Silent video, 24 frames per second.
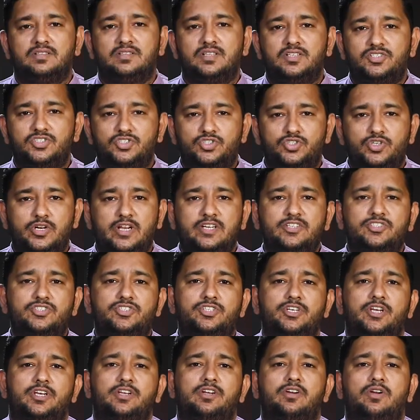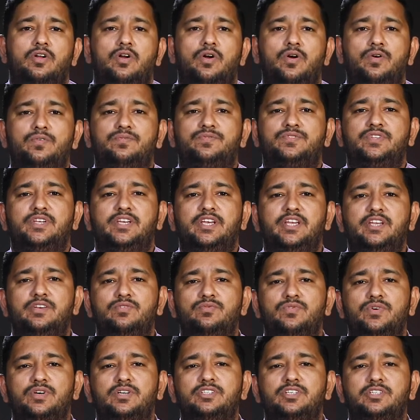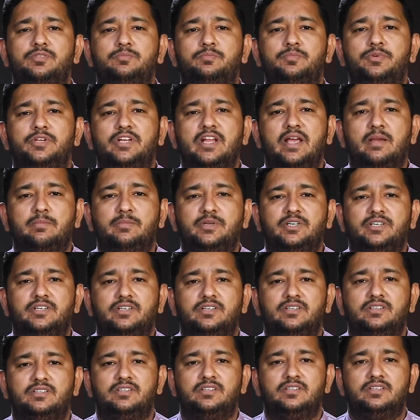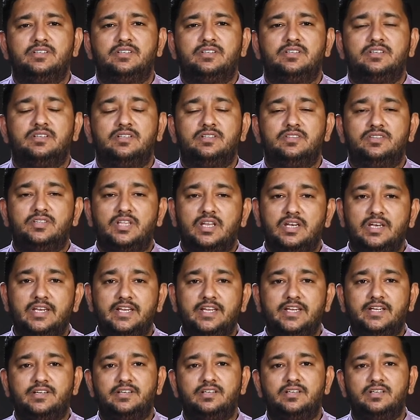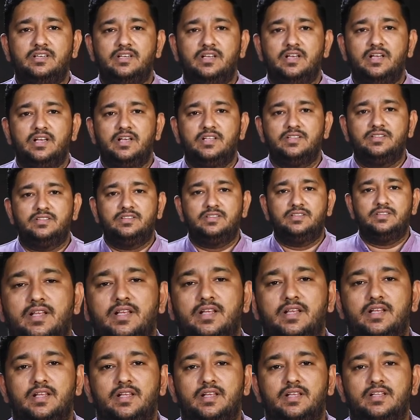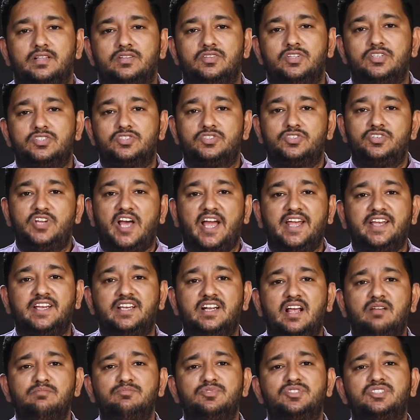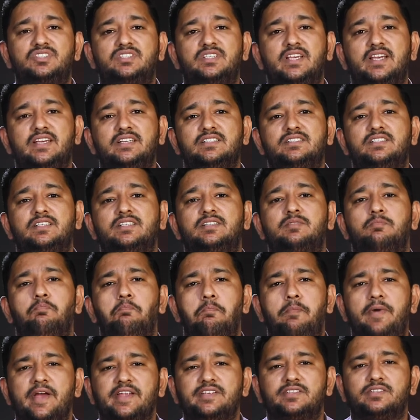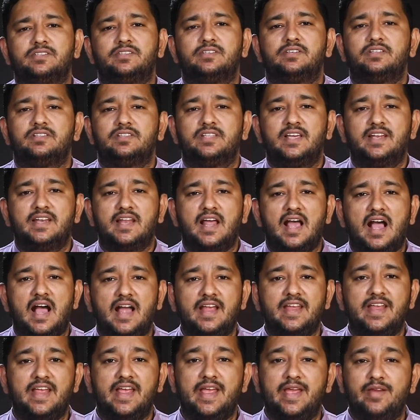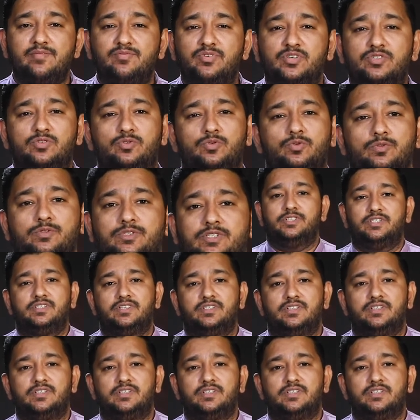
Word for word: The structure of the inverted pyramid, the lead. This diagram says it better than I ever could.